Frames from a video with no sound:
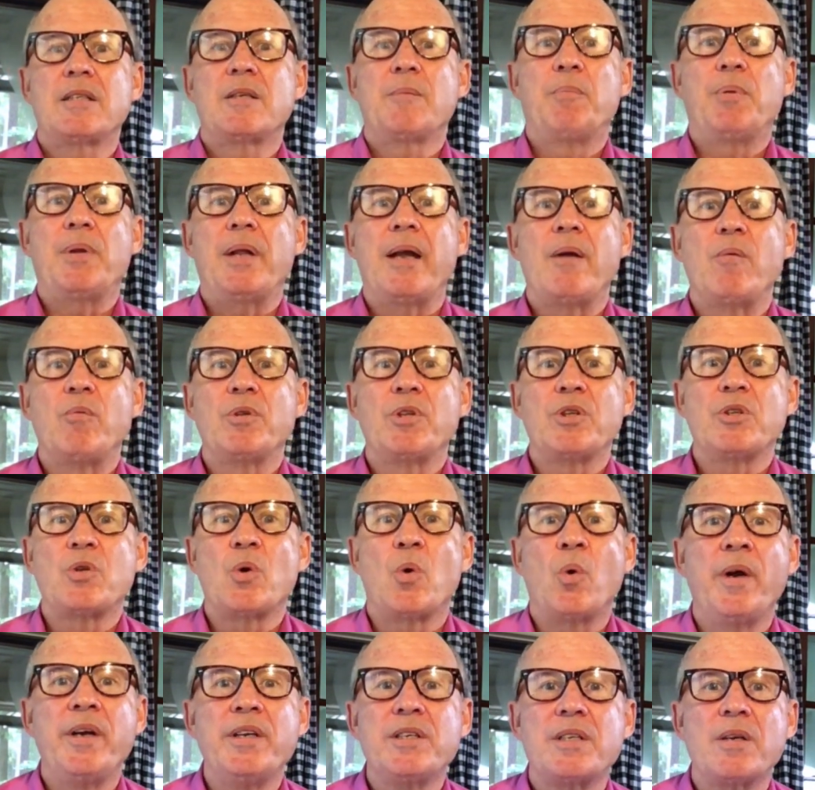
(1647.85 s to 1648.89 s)
to play with the
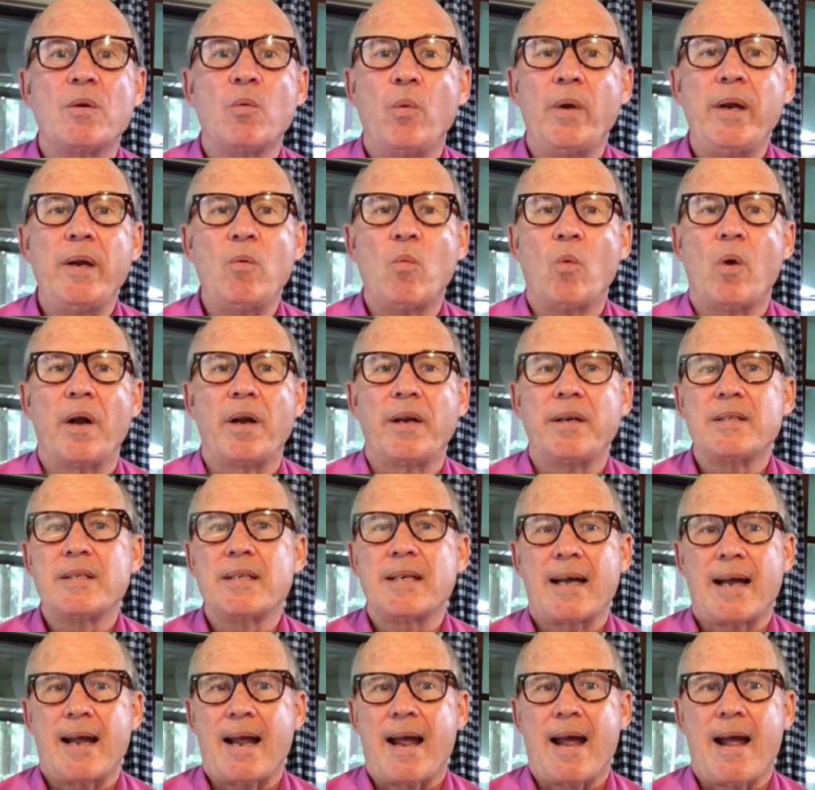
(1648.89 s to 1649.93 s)
toys that we wanted to
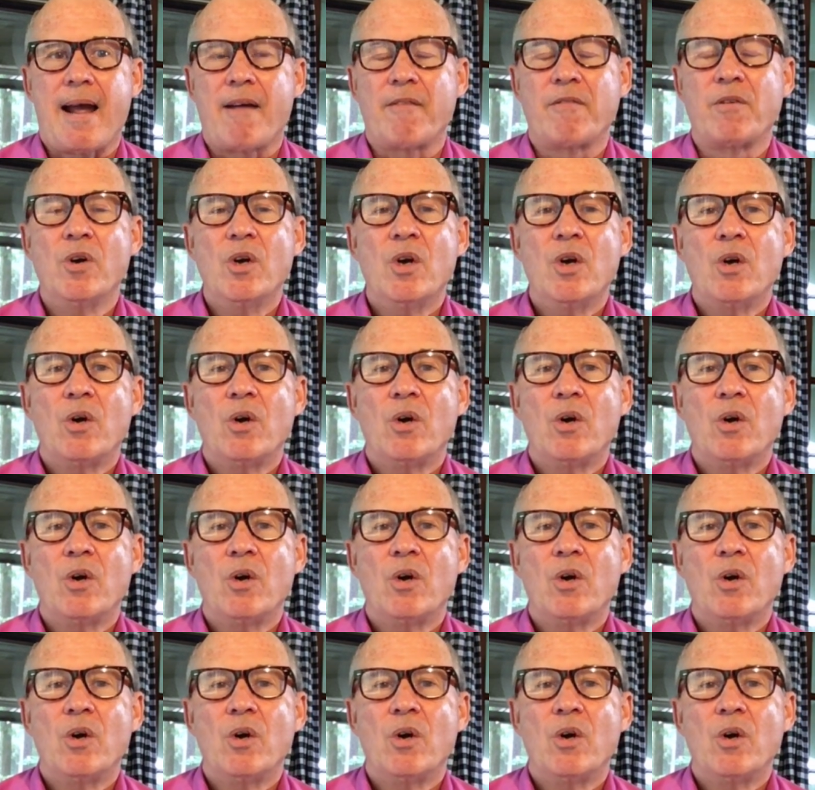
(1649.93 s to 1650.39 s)
have